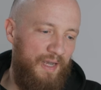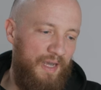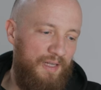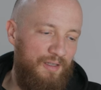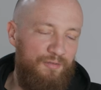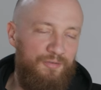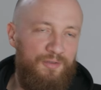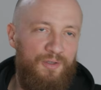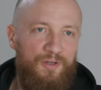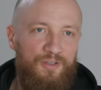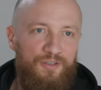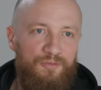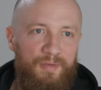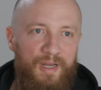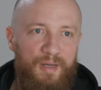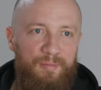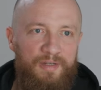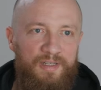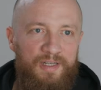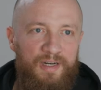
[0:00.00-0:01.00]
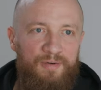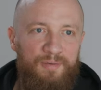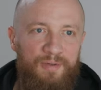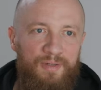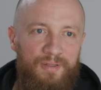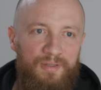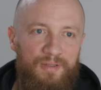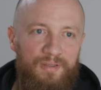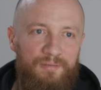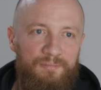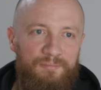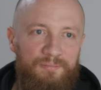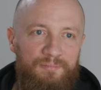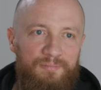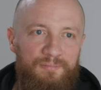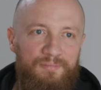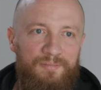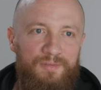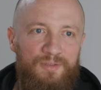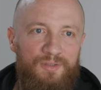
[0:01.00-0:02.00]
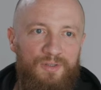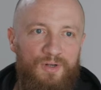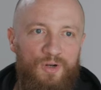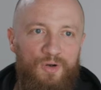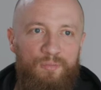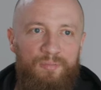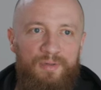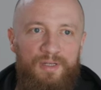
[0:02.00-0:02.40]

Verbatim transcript: And of course, maybe there will you know,